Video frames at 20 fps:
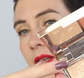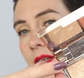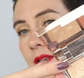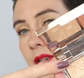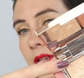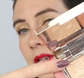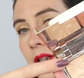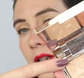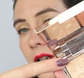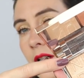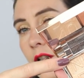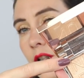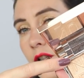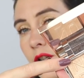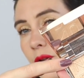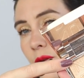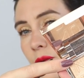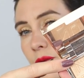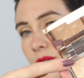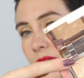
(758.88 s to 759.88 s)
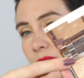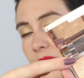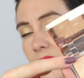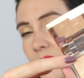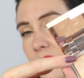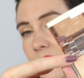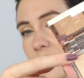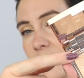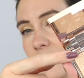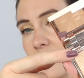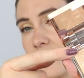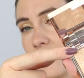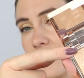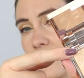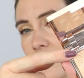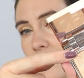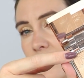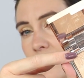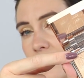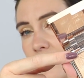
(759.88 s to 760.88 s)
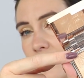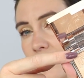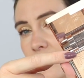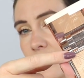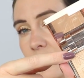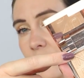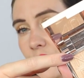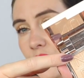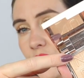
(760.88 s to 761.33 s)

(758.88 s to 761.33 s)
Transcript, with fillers: it is the closest Uh,